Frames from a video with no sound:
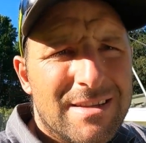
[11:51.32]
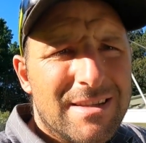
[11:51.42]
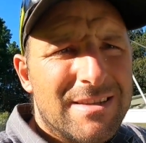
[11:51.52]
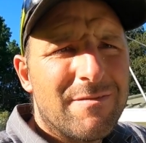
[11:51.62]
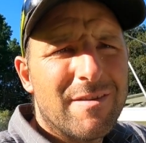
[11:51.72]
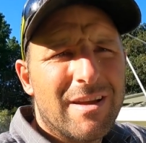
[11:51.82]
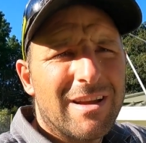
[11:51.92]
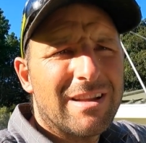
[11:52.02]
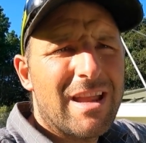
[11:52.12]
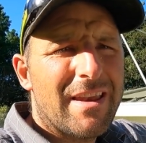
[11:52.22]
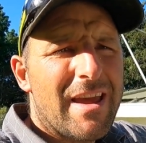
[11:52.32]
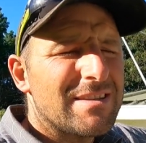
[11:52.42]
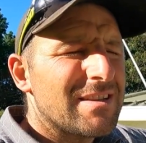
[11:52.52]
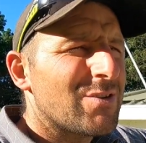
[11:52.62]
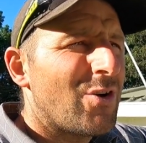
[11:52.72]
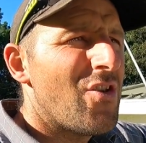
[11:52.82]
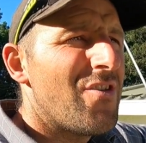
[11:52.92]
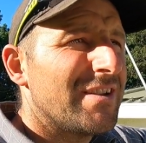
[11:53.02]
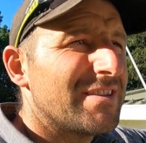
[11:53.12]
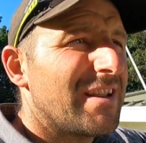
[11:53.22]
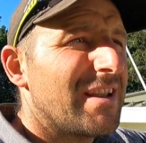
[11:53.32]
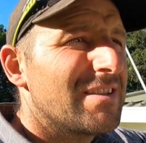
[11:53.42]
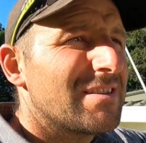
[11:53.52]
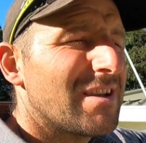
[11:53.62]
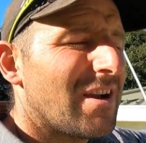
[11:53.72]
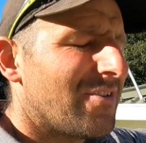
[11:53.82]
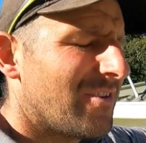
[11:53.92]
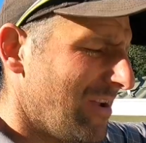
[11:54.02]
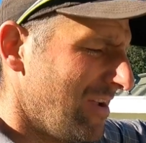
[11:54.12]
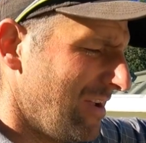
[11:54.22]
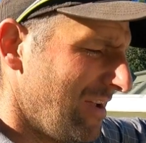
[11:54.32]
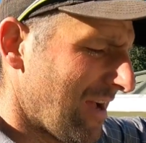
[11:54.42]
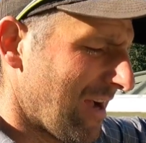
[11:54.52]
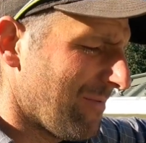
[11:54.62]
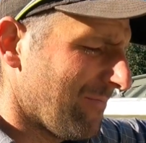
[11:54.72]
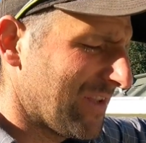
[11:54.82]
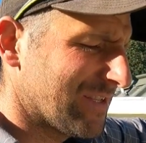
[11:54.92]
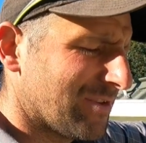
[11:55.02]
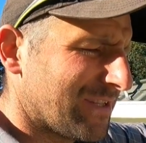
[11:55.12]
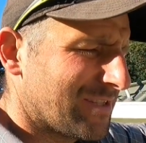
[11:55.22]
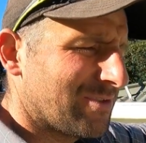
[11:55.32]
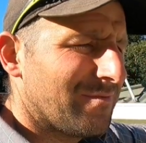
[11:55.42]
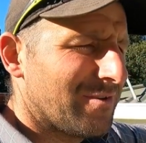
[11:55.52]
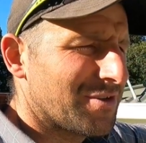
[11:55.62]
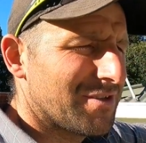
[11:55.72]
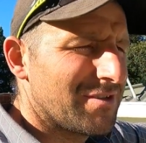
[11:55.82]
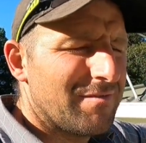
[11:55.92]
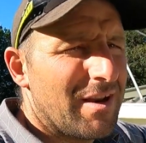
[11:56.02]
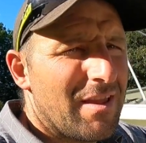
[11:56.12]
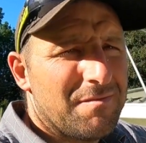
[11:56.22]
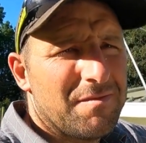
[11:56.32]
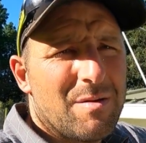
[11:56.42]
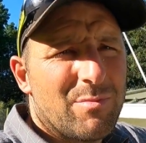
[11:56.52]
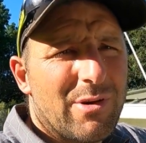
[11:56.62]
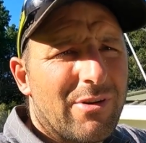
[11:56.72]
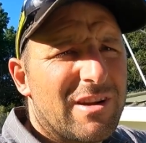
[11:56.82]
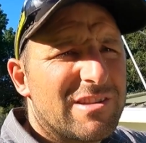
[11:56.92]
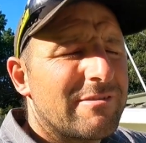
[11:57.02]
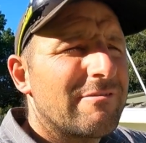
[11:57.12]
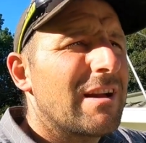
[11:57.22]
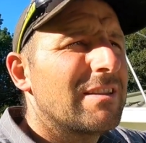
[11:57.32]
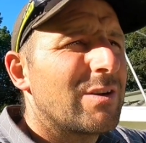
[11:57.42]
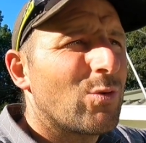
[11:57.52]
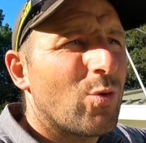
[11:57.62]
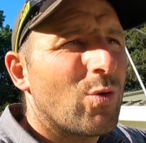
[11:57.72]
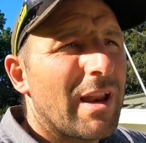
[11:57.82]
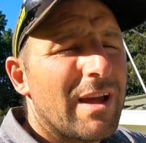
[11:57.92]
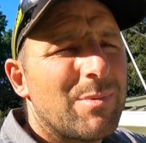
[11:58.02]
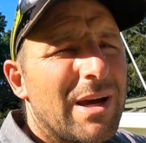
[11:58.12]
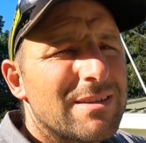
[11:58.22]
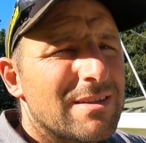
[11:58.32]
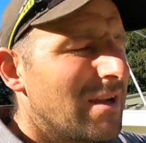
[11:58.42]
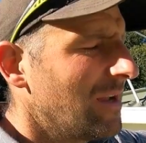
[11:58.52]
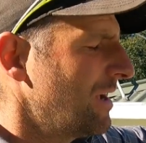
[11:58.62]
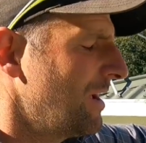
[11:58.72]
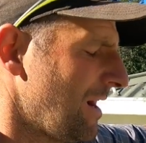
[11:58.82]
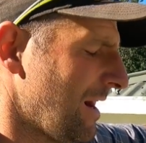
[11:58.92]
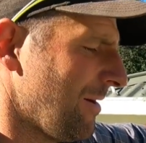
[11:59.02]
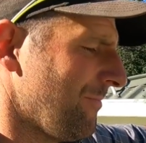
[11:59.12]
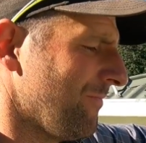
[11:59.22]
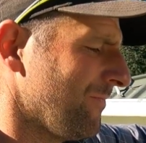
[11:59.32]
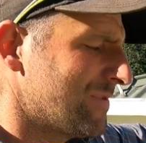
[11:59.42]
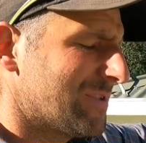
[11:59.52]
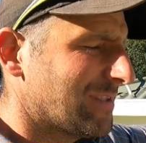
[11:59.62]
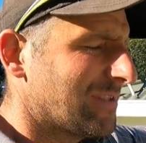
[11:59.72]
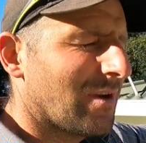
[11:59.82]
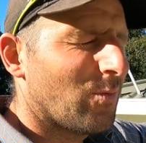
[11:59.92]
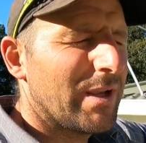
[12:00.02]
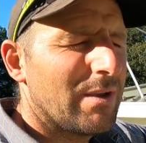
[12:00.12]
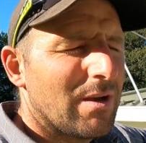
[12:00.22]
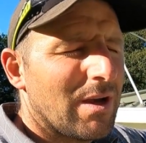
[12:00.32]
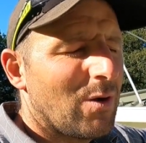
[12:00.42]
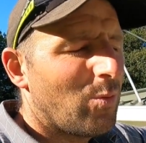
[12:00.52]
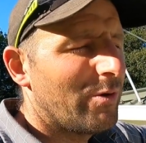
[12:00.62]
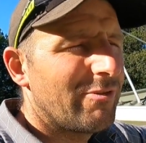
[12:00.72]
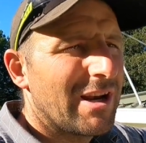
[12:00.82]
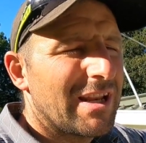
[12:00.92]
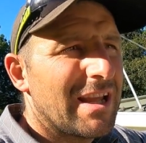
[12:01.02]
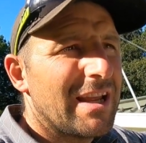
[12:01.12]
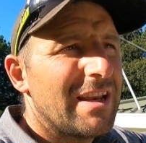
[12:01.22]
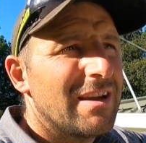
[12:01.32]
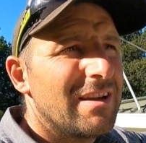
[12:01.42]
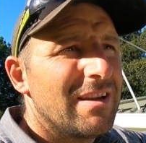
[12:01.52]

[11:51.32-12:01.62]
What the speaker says: since everything nowadays is on internet, so there's no desktop versions of any of the farm programs we run. They're all cloud-based. So we really need